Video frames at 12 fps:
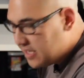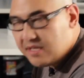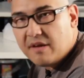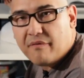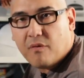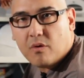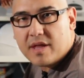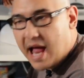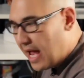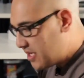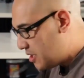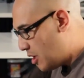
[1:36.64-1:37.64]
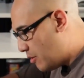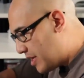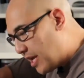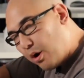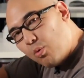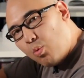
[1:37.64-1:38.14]
easy for the acetone
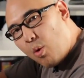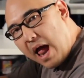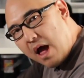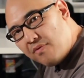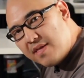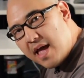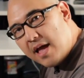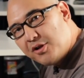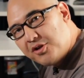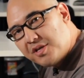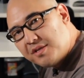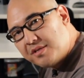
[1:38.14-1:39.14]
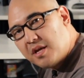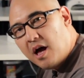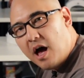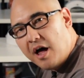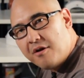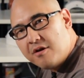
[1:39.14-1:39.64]
to get around the edges,
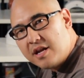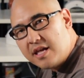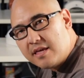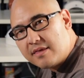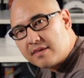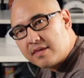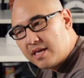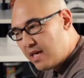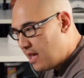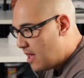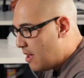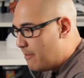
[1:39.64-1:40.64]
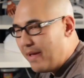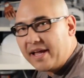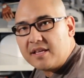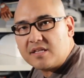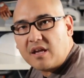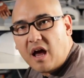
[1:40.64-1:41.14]
underneath,
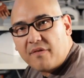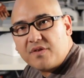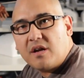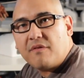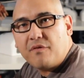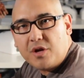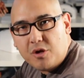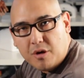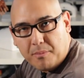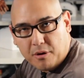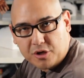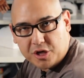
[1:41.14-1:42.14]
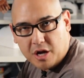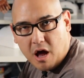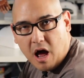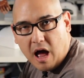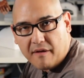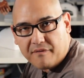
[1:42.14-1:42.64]
make it soft enough for you to push it
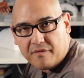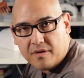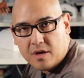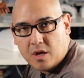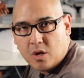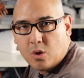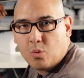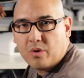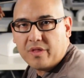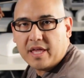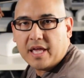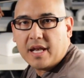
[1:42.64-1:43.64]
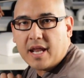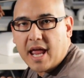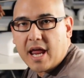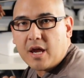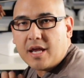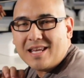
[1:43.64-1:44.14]
off within
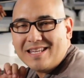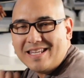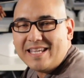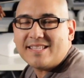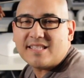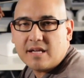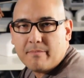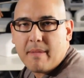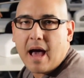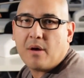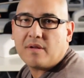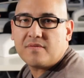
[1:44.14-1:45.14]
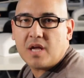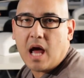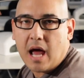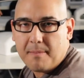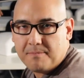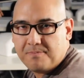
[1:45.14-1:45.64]
a decent amount of
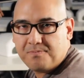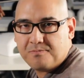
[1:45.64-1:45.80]
time.